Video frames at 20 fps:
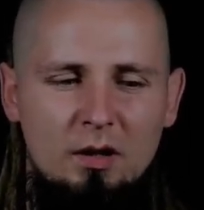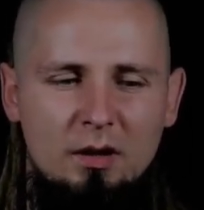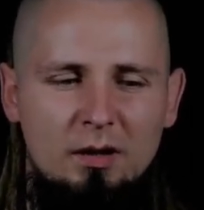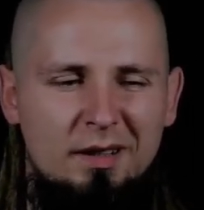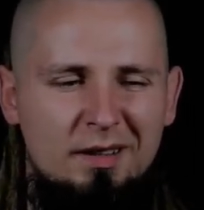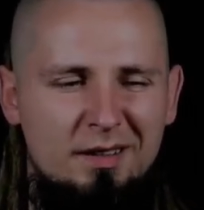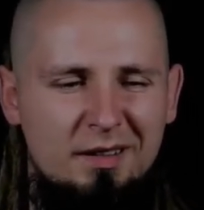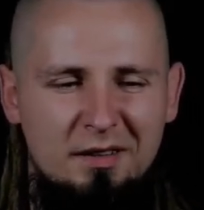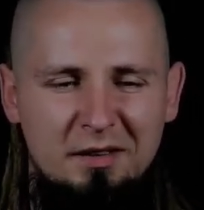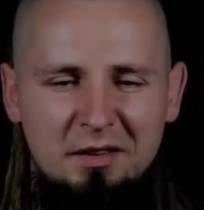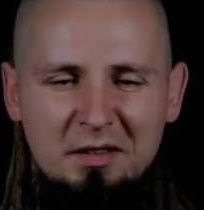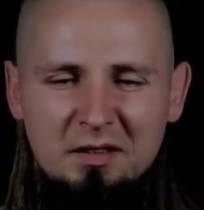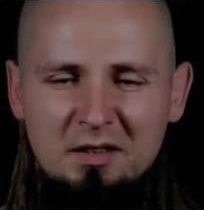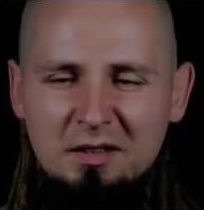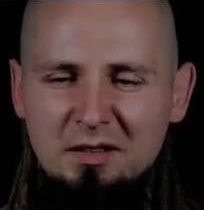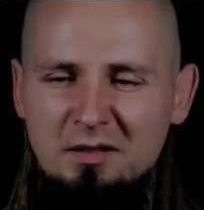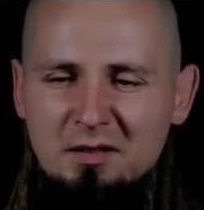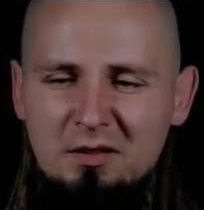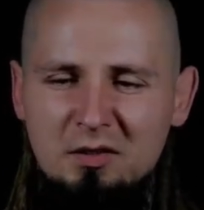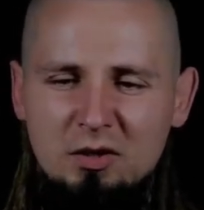like
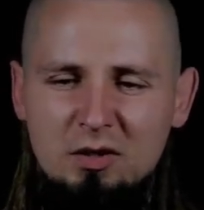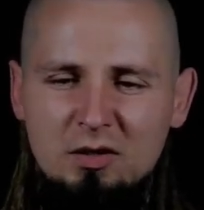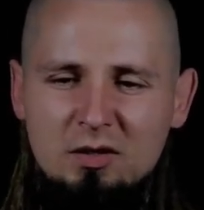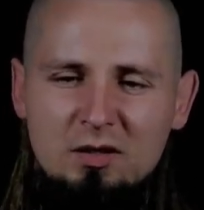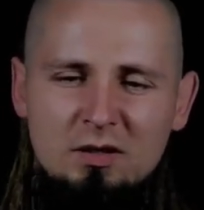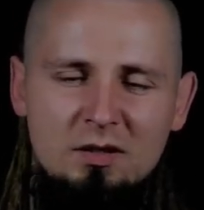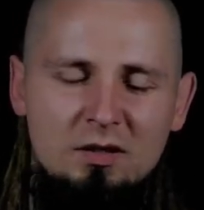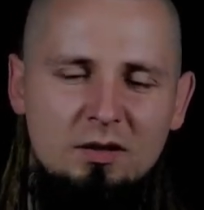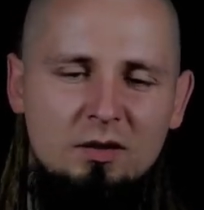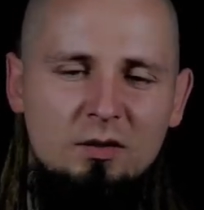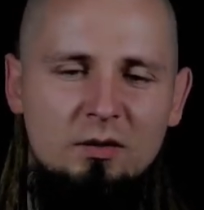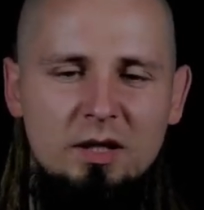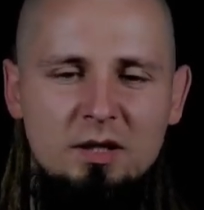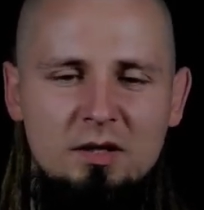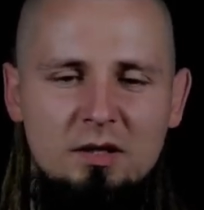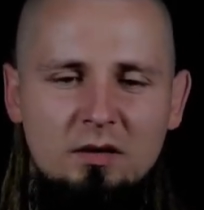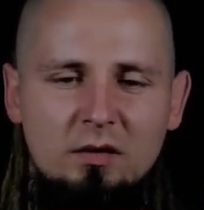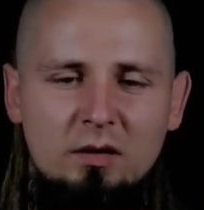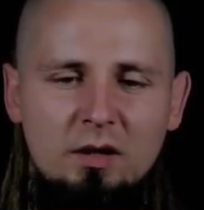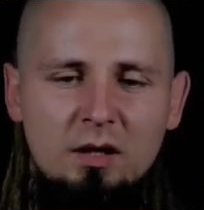cleaning dishes in a
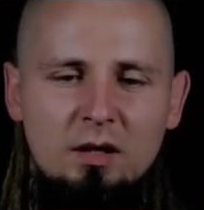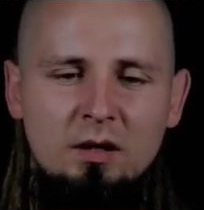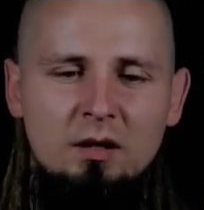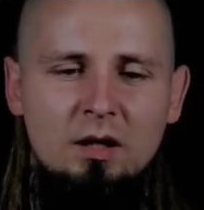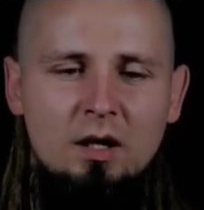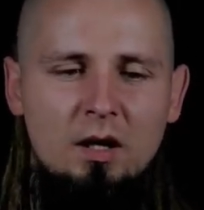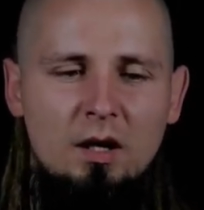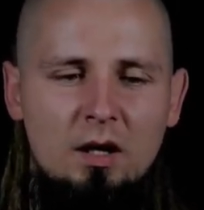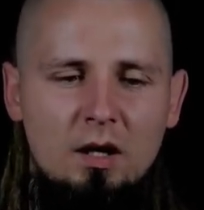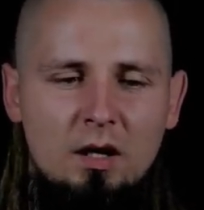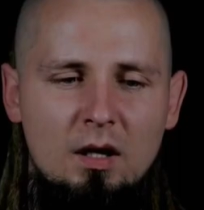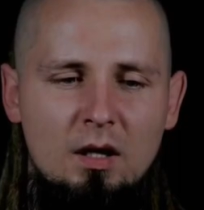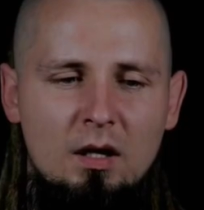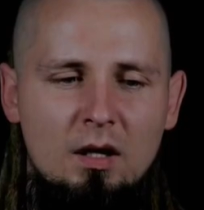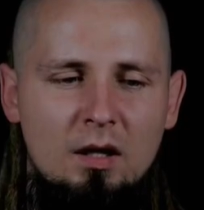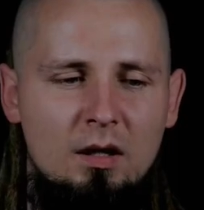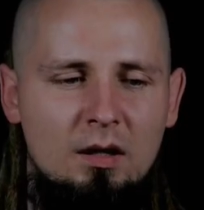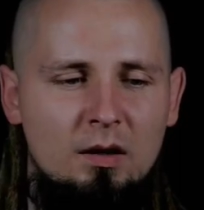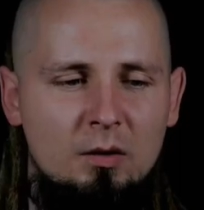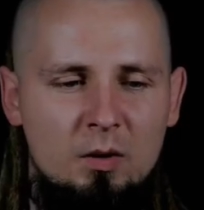restaurant,
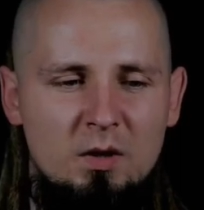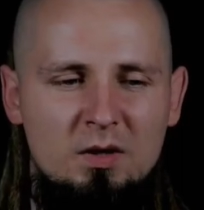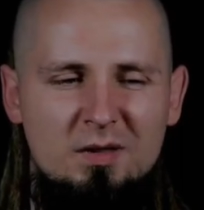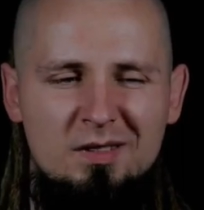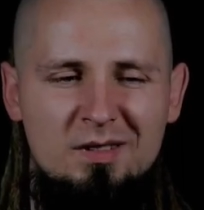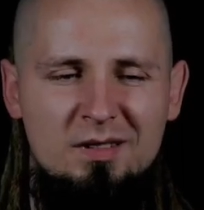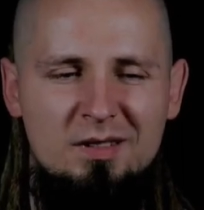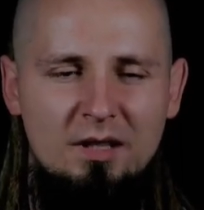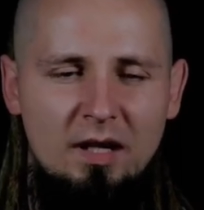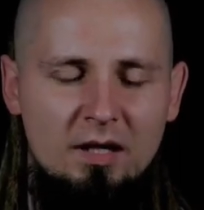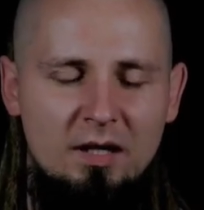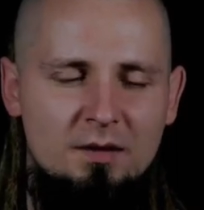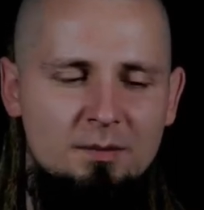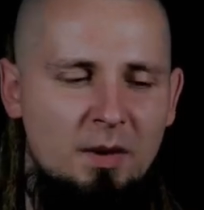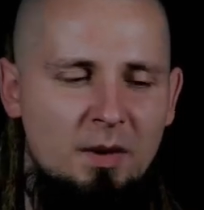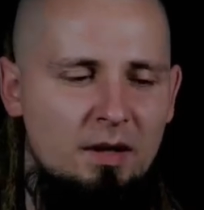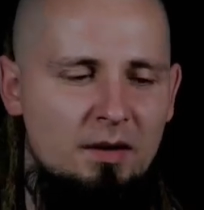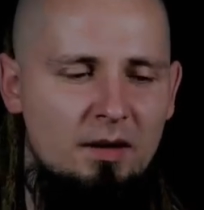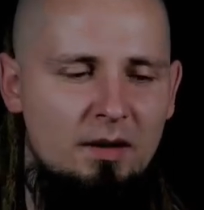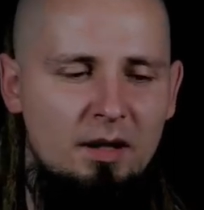and I was disgusted
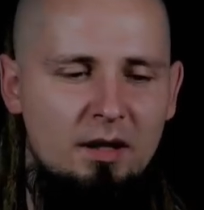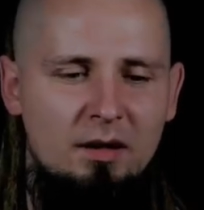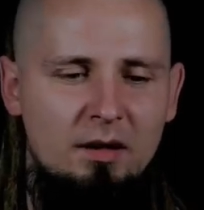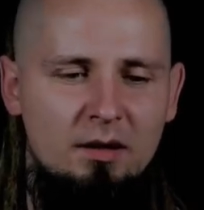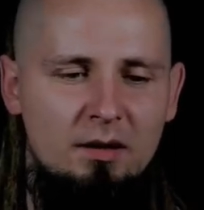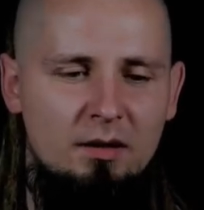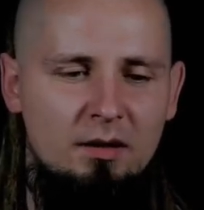by that.